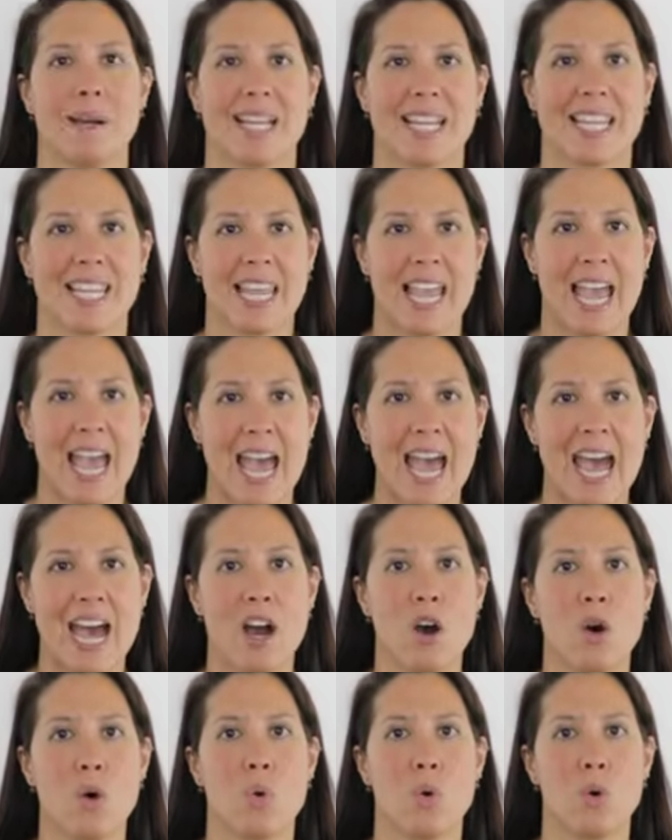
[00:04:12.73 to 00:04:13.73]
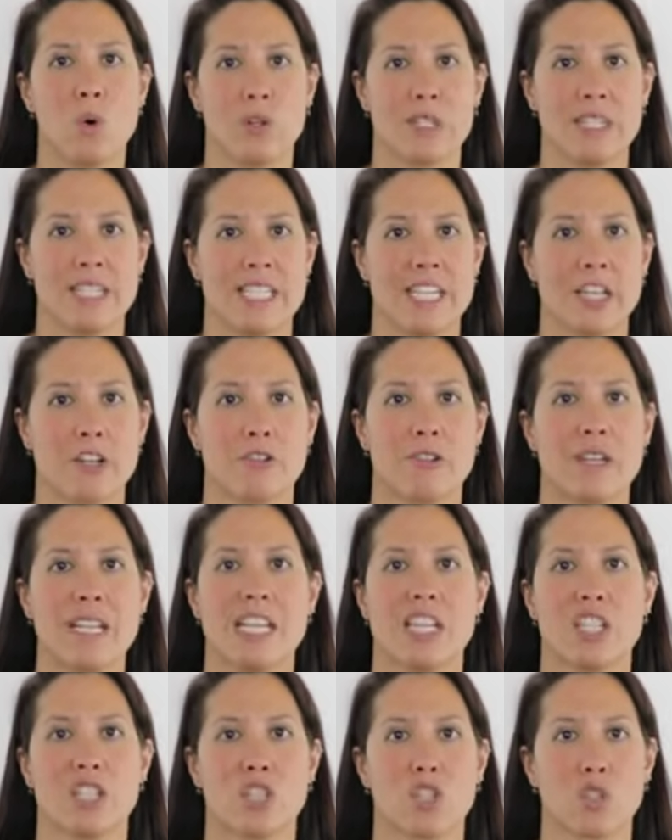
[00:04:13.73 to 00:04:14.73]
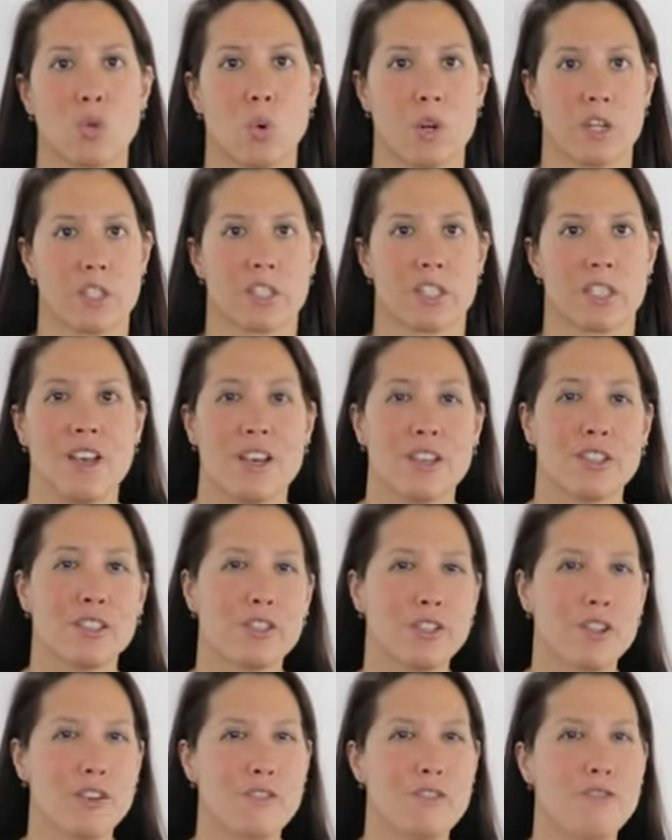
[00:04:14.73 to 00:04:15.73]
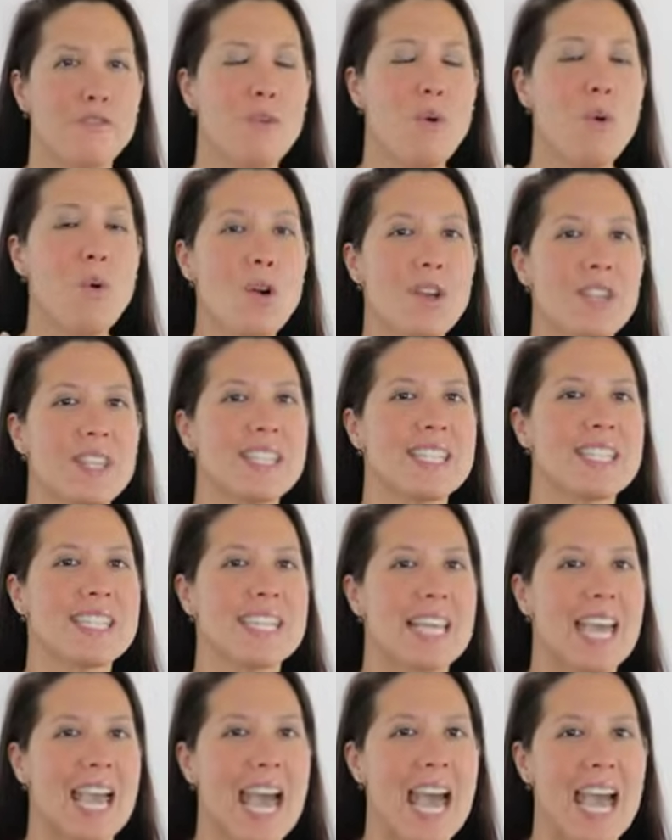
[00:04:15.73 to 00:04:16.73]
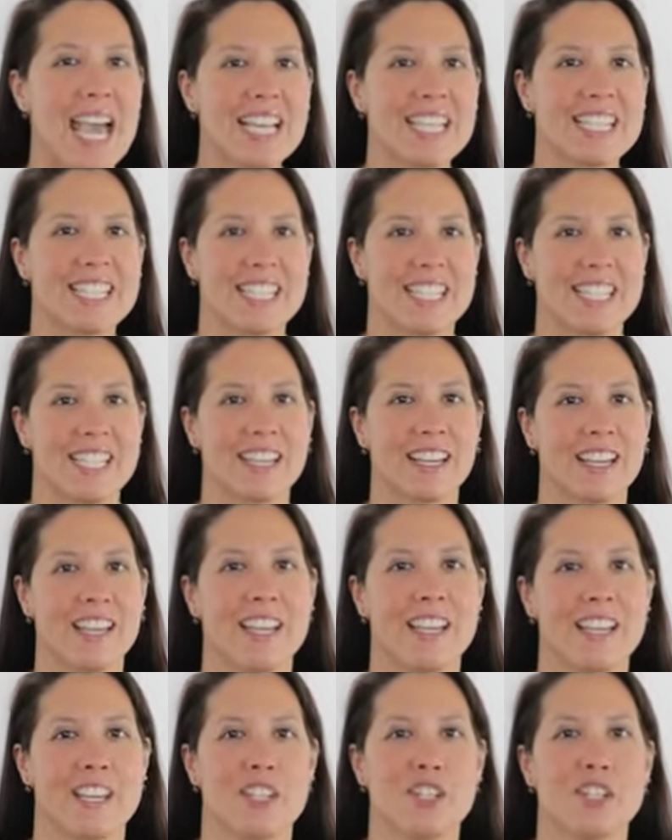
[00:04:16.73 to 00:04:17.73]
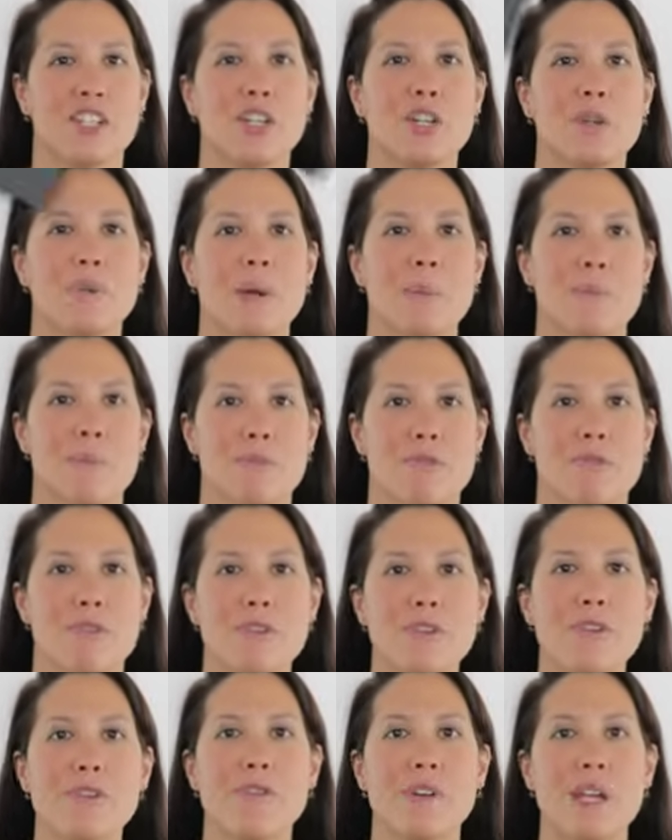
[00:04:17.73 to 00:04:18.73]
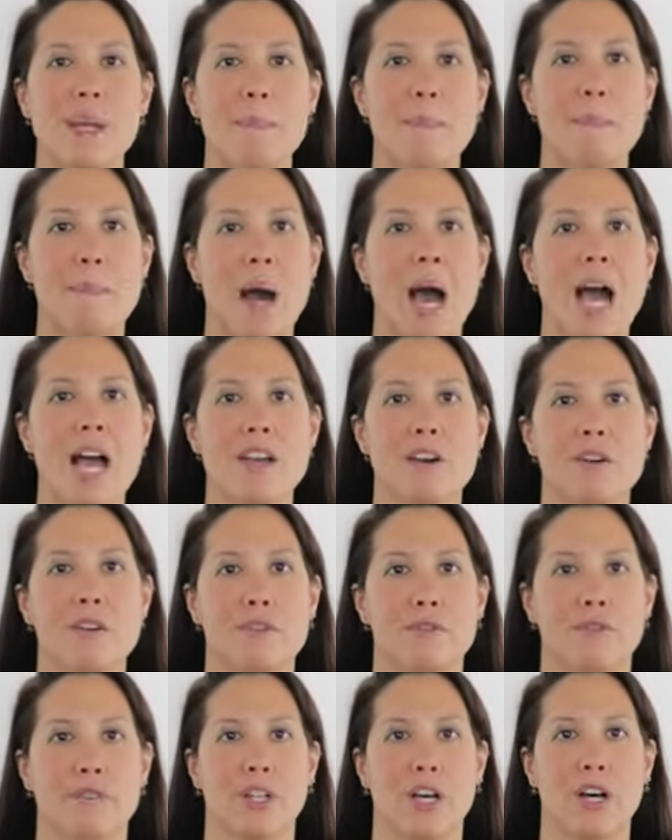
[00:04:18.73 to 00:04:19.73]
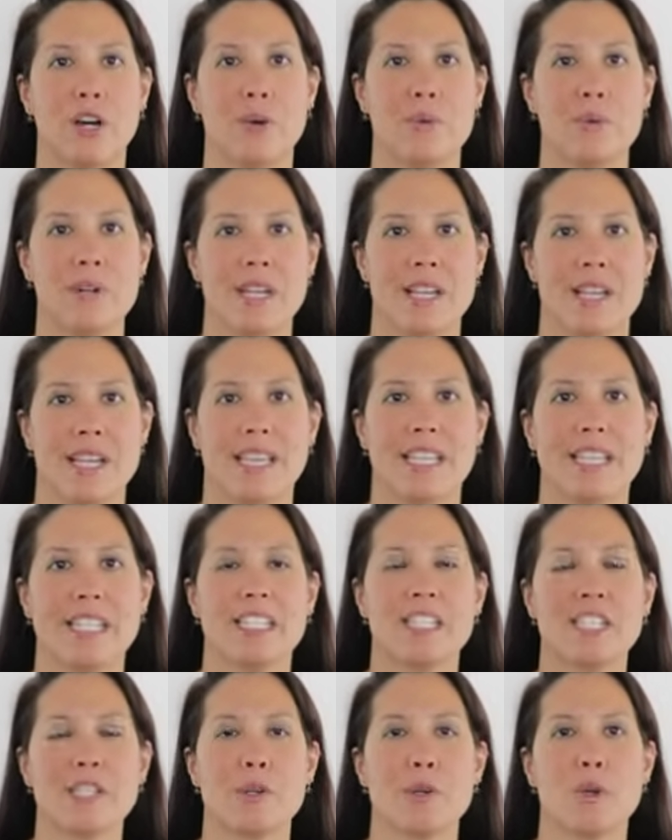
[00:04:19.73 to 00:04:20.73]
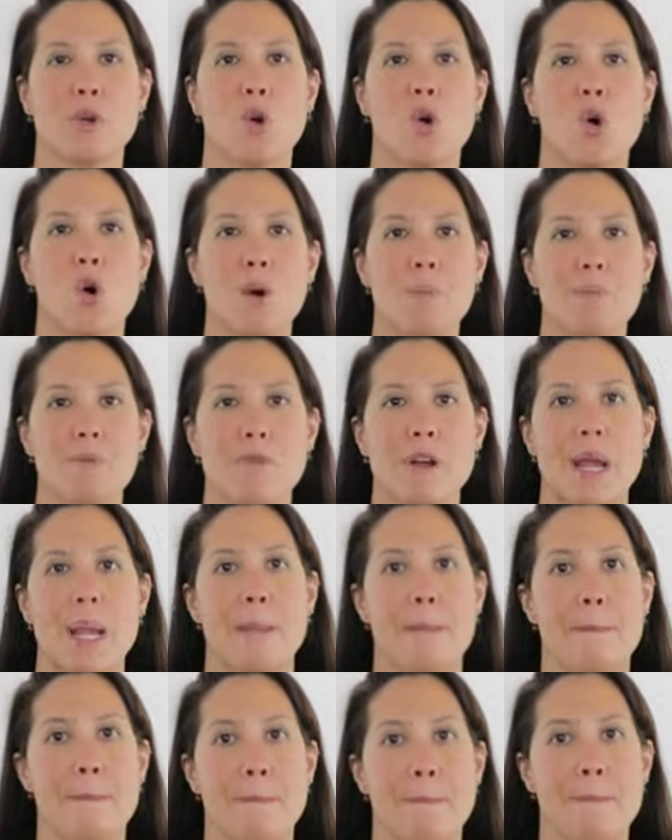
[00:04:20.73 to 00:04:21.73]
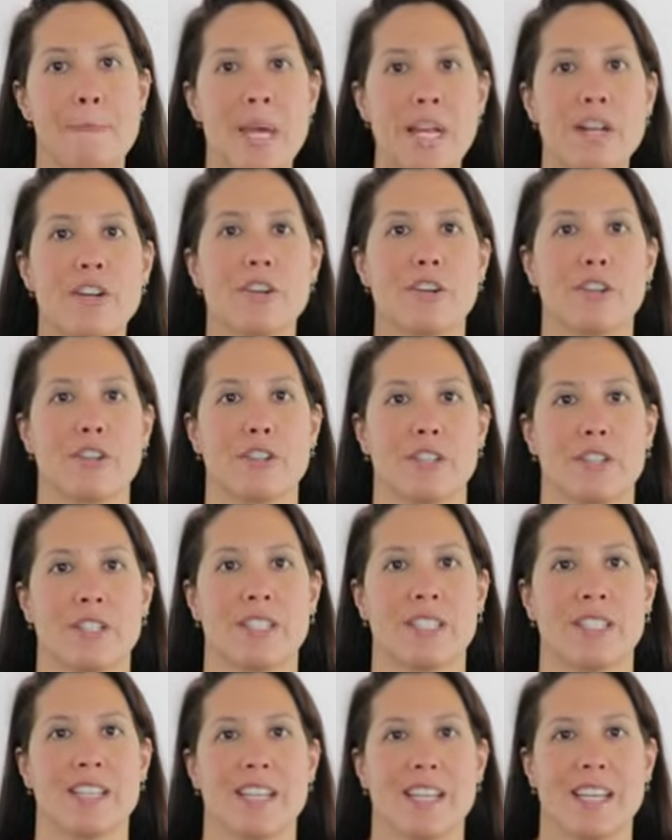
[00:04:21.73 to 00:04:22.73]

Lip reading: a cow dairy source. So the 4th tactic to improving bile flow is to incorporate bitters